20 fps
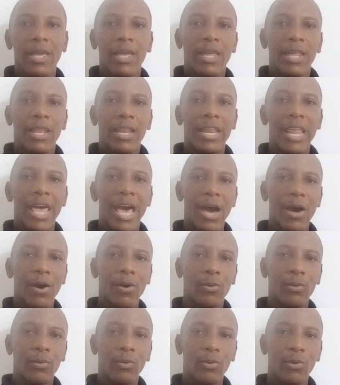
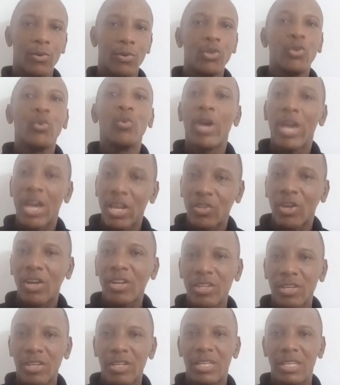Now, you
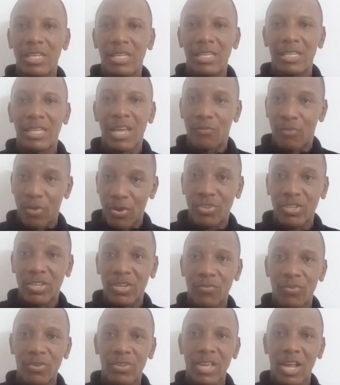entered the diversity
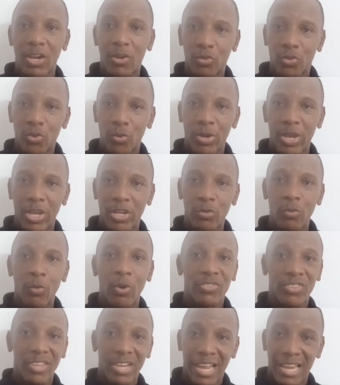visa lottery and you
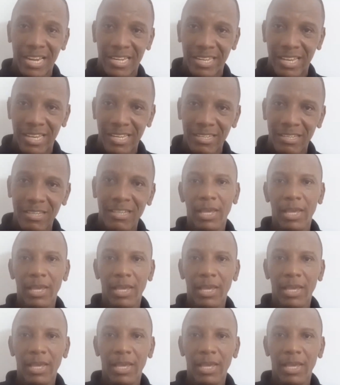were selected.